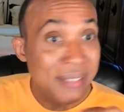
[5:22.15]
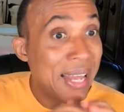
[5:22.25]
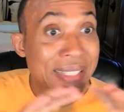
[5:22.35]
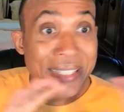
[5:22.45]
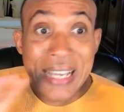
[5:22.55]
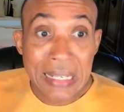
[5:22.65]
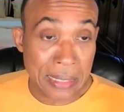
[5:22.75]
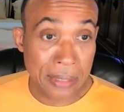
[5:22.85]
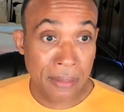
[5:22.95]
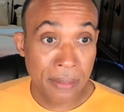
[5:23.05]
That's it.
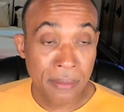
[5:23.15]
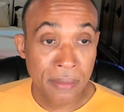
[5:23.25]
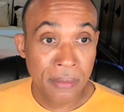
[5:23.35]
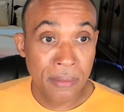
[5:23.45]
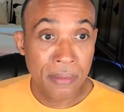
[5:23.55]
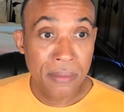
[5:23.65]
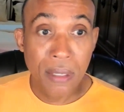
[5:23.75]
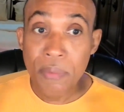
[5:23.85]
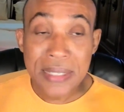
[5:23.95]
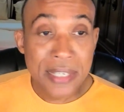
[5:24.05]

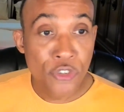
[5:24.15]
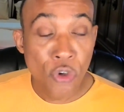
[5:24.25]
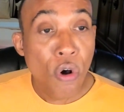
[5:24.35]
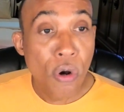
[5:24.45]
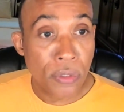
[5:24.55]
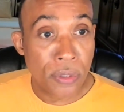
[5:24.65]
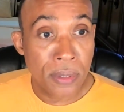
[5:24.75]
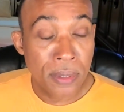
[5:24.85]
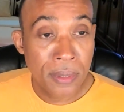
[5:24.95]
The rest is yours.